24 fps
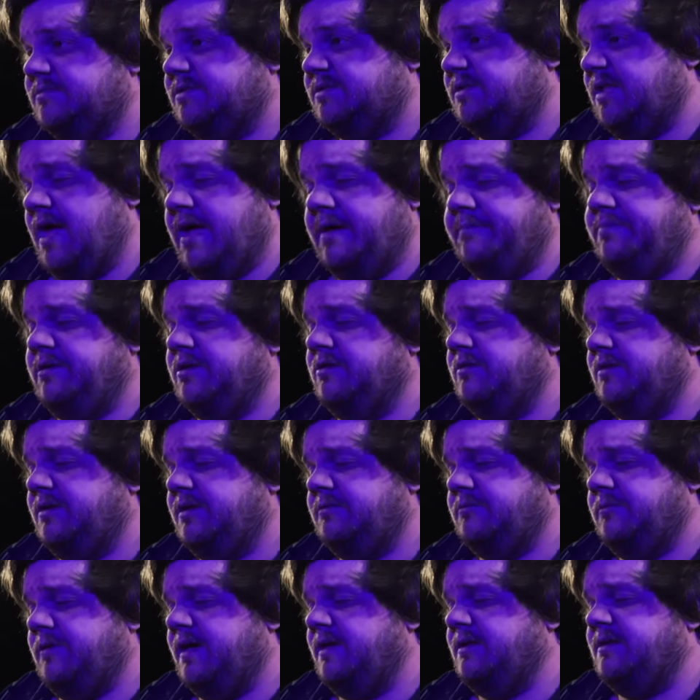
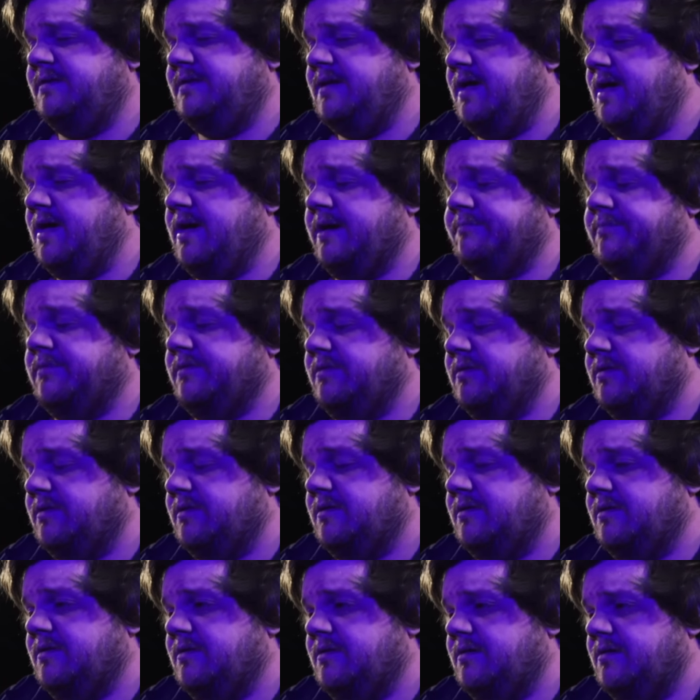Liability waiting to
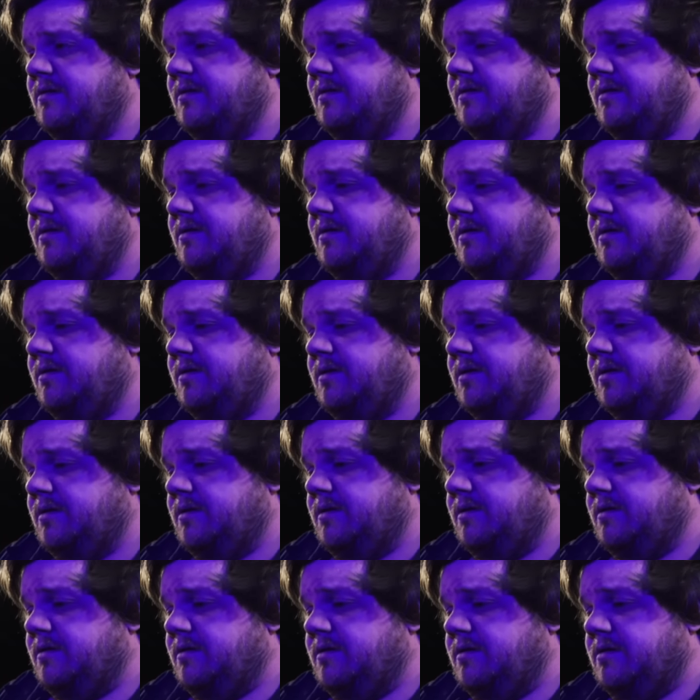
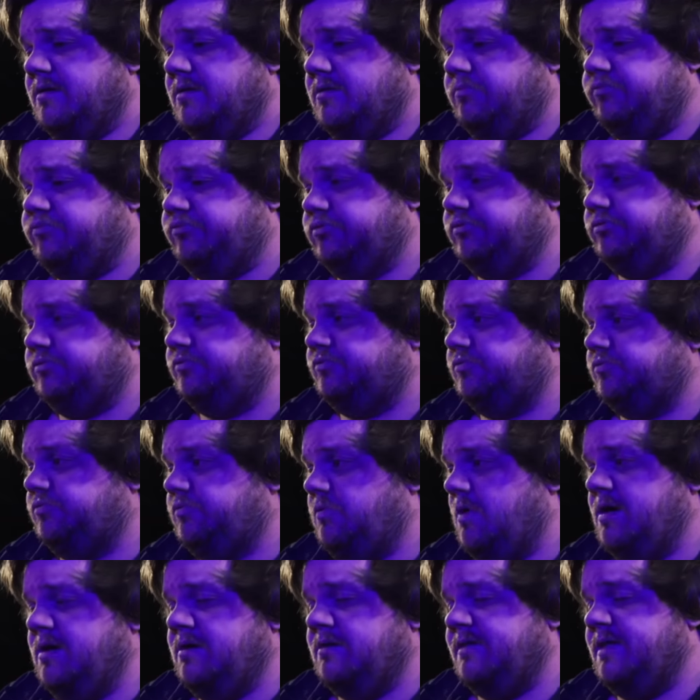happen.
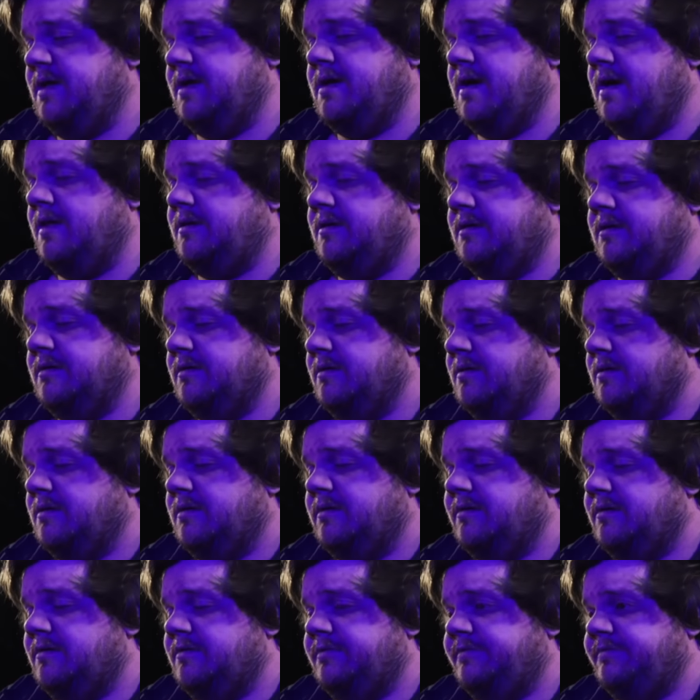Well, they got a
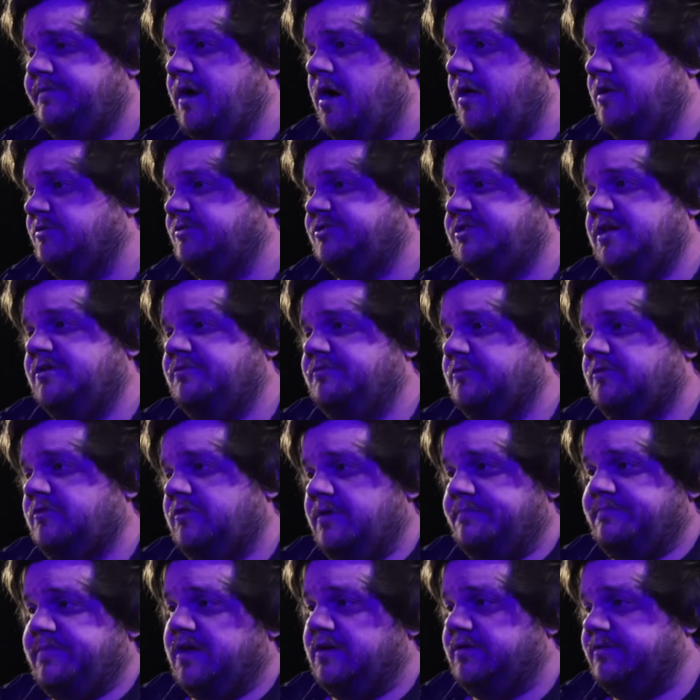Dollar
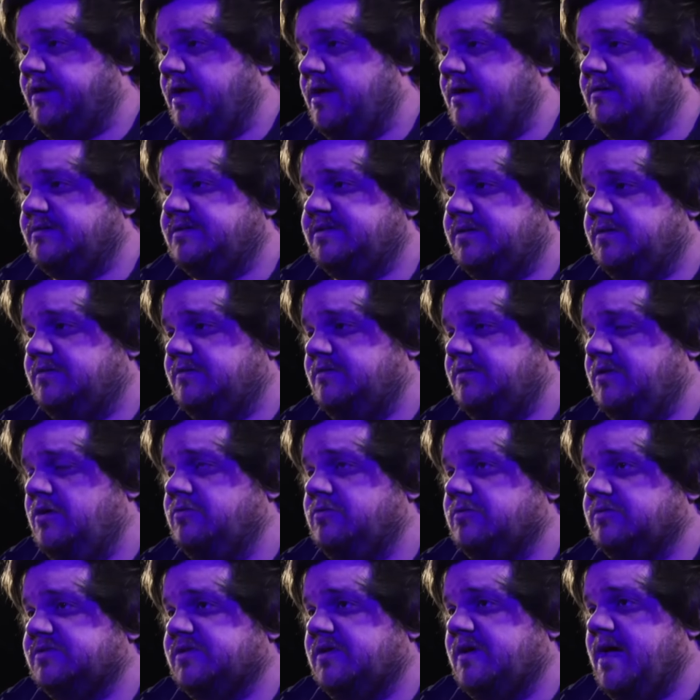General up there now, so
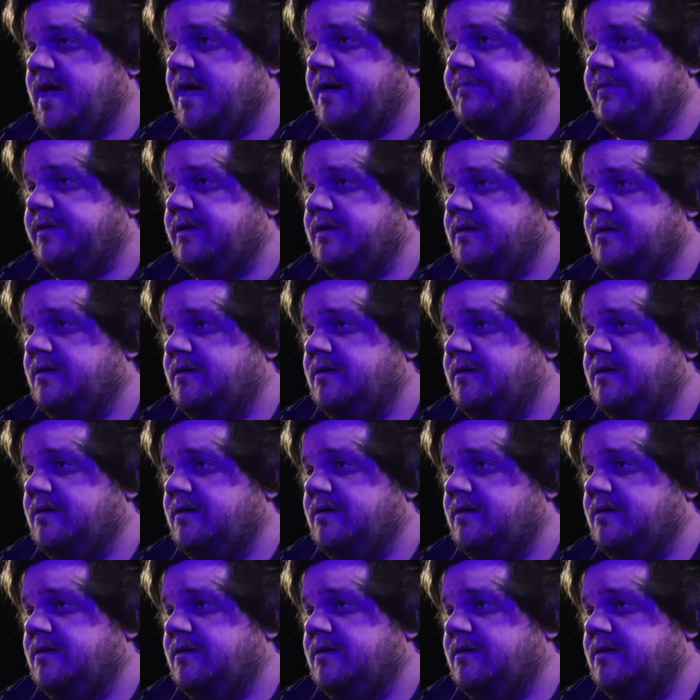locals are happy.